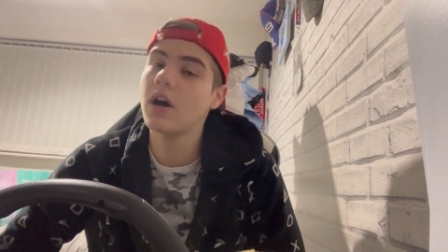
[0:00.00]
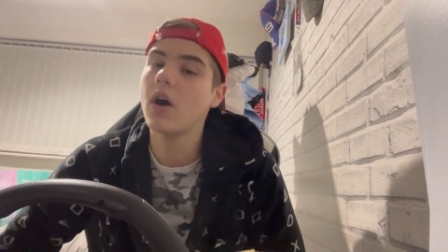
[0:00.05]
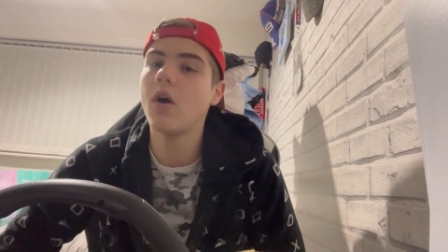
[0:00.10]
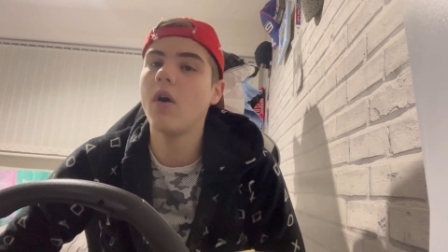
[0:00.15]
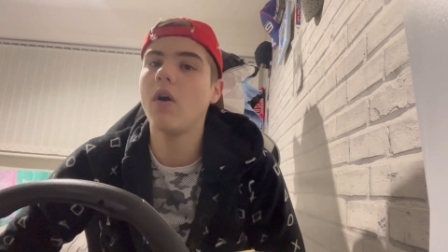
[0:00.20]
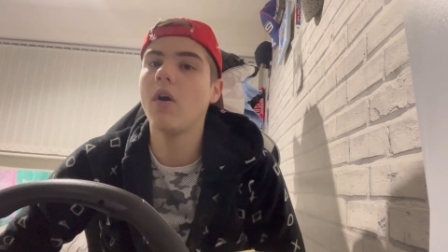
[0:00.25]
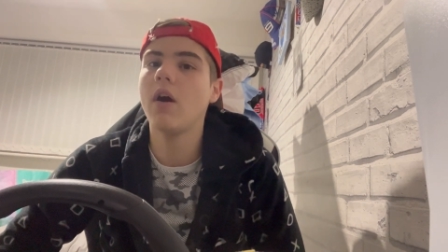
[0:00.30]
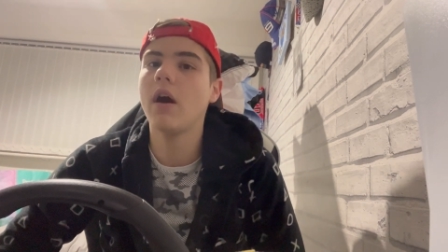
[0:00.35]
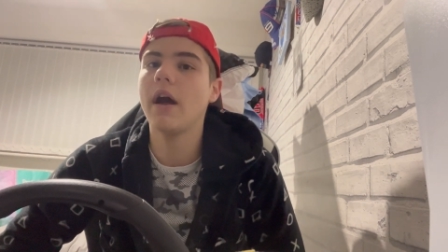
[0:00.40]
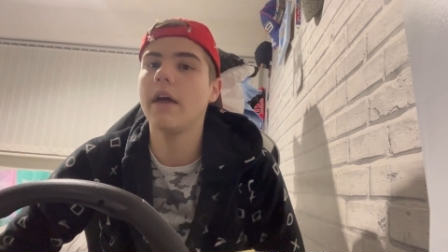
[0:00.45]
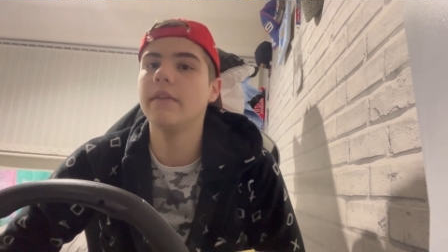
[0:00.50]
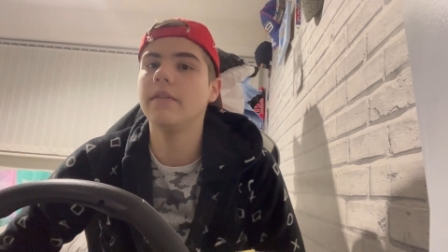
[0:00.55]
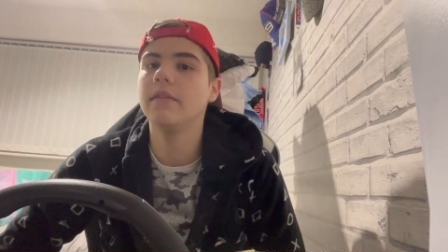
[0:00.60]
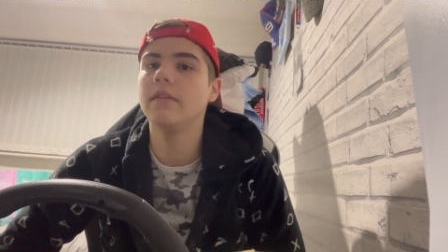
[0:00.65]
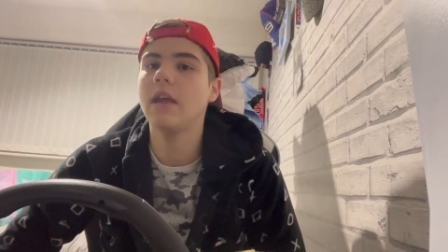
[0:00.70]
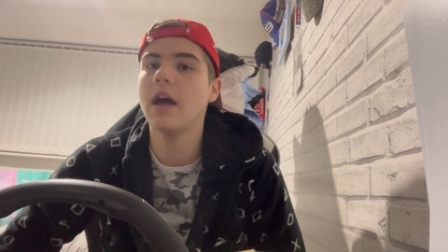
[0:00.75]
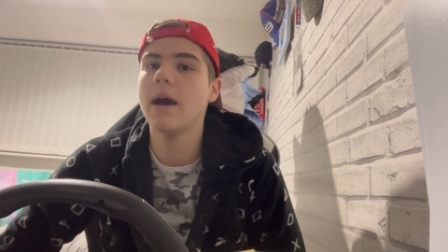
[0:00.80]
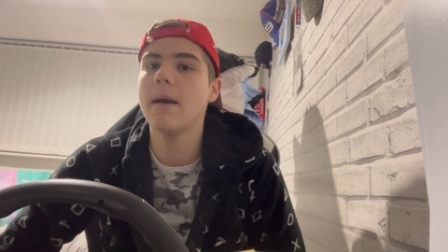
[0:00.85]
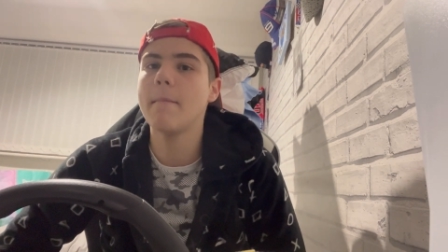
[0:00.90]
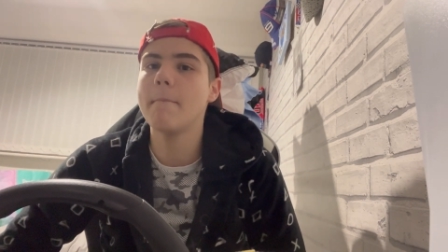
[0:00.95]
or
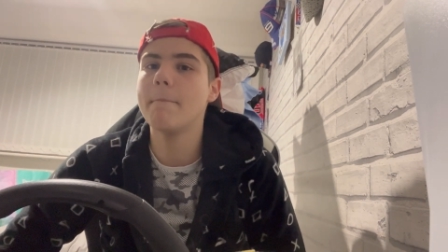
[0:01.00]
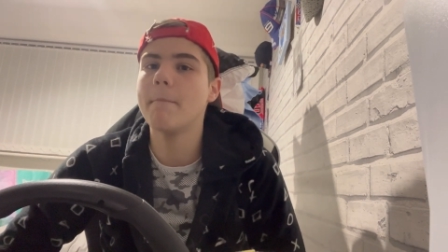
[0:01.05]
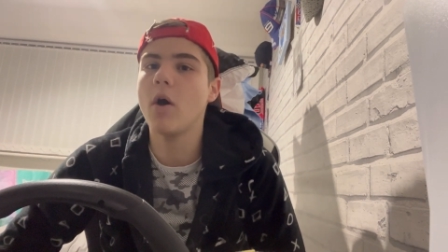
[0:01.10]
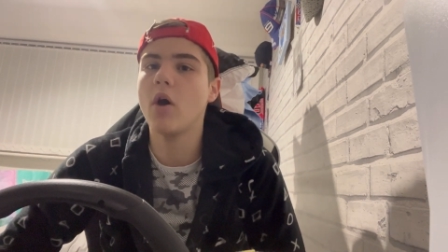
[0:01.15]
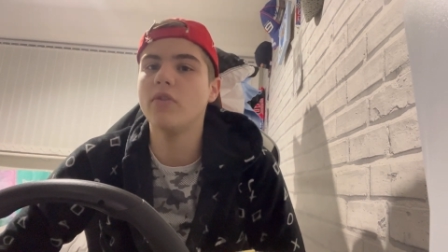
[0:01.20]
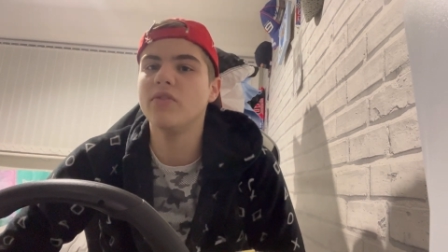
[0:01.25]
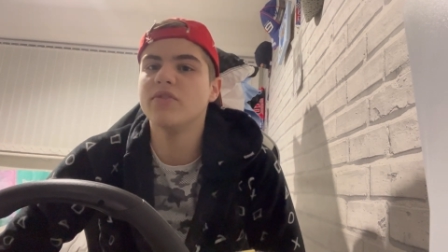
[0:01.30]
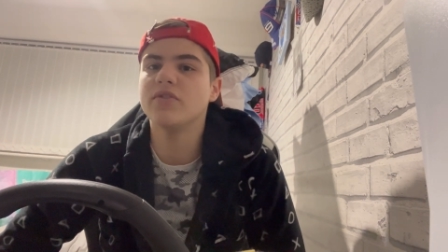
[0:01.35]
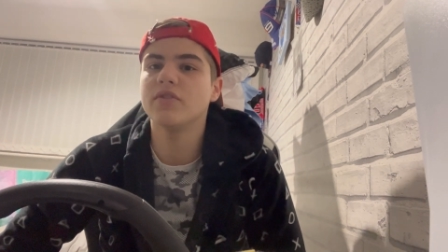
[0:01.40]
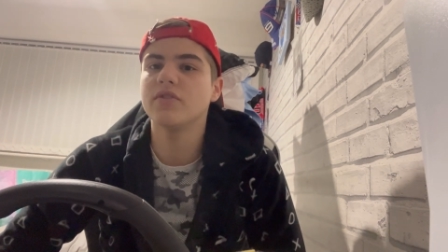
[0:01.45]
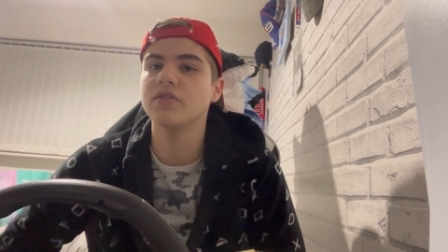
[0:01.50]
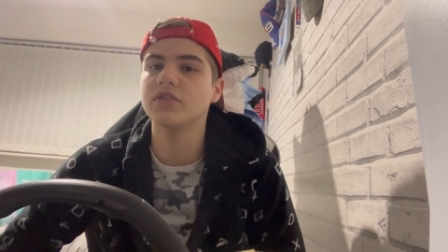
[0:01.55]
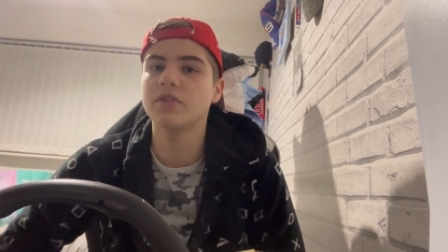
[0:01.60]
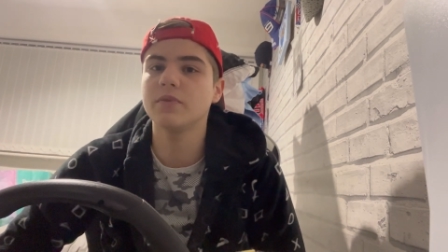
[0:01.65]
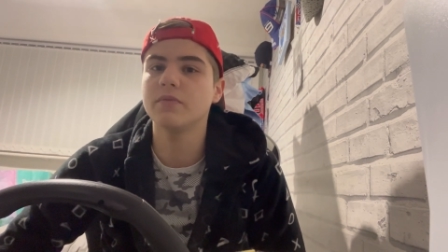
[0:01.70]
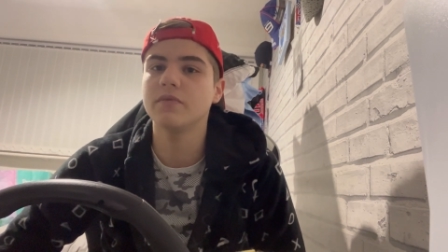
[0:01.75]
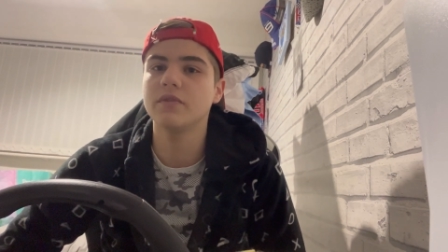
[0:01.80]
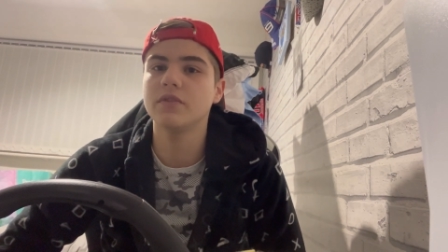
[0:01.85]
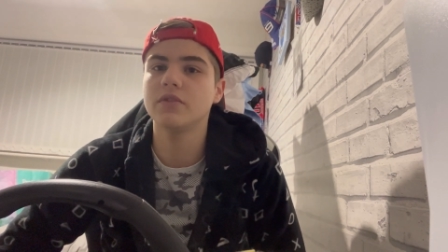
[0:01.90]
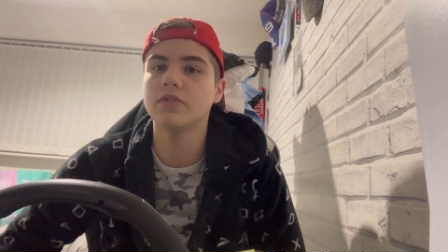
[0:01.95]
like Monza or
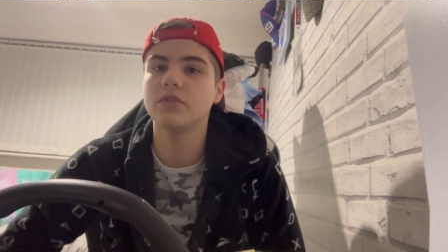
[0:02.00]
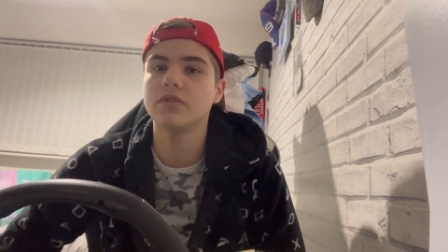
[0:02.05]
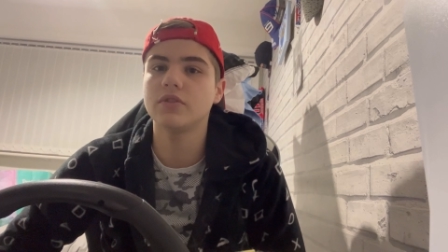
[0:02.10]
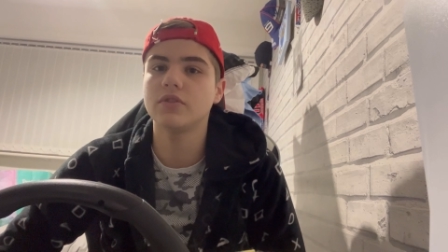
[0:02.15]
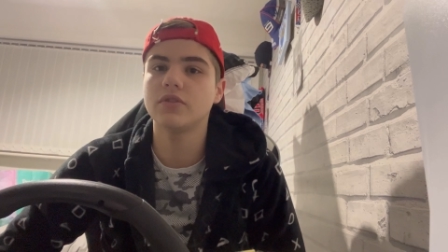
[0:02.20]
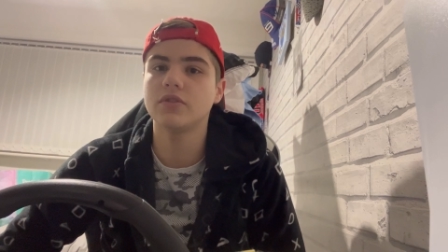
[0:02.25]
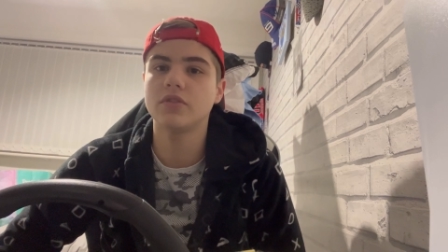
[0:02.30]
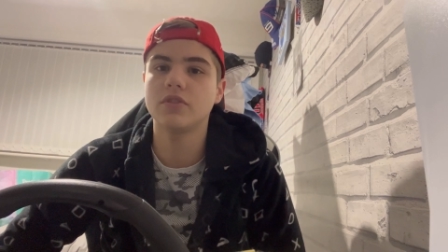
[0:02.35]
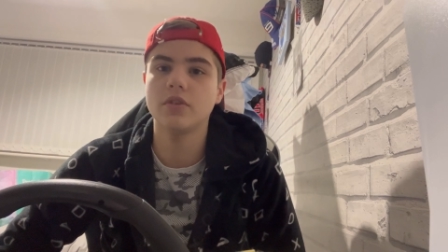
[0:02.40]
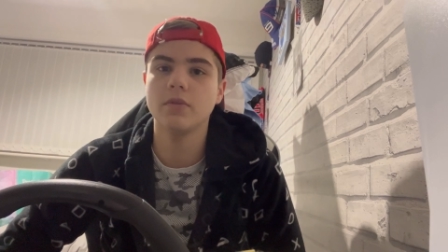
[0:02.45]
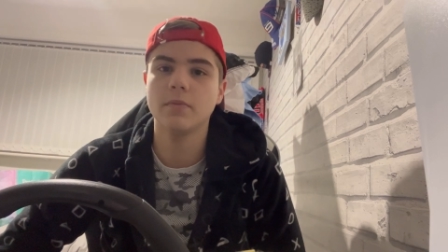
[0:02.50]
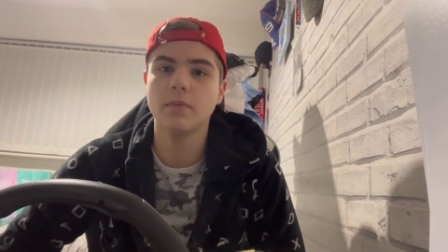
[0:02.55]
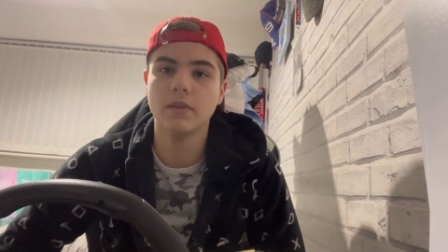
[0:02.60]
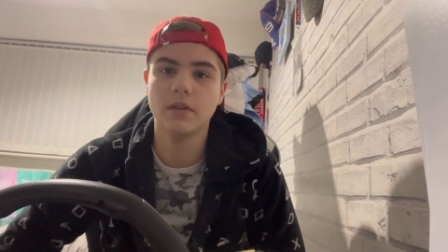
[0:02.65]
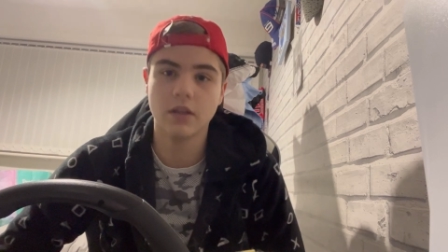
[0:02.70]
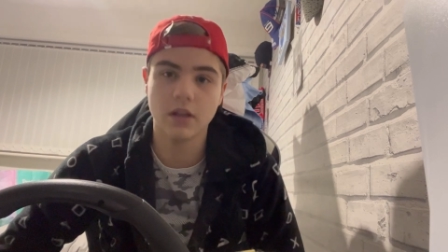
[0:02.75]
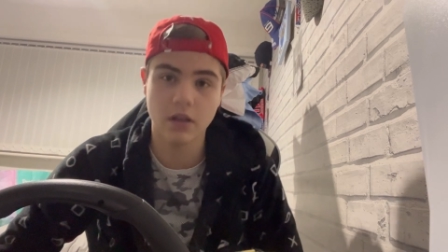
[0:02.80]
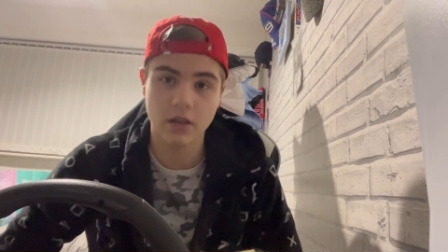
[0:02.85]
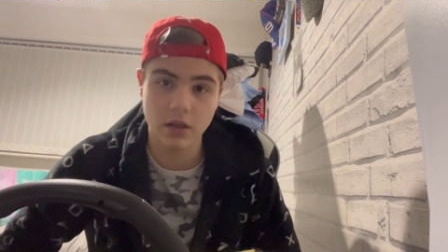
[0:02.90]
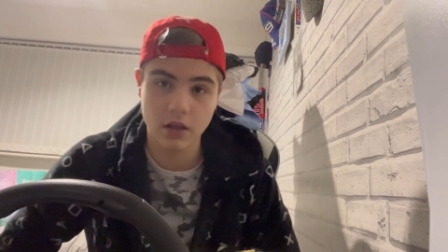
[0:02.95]
something stupid
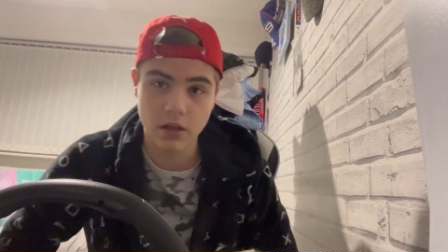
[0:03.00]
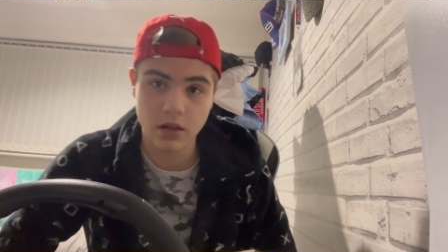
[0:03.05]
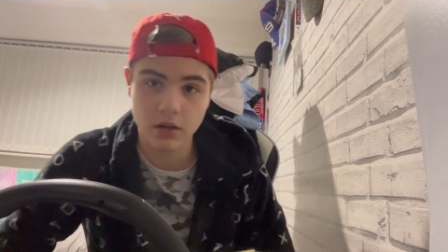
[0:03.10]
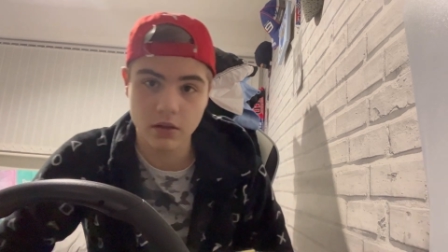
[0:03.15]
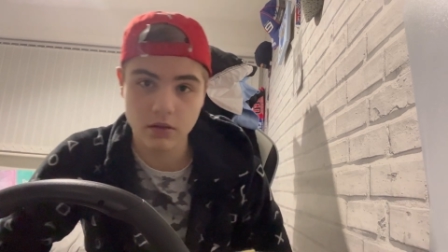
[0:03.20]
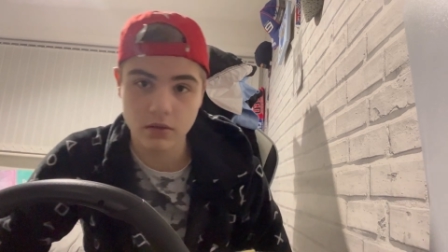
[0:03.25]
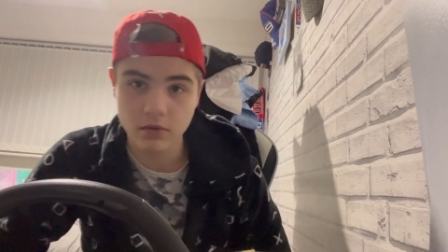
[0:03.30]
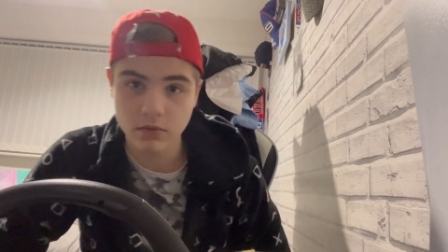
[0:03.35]
like that.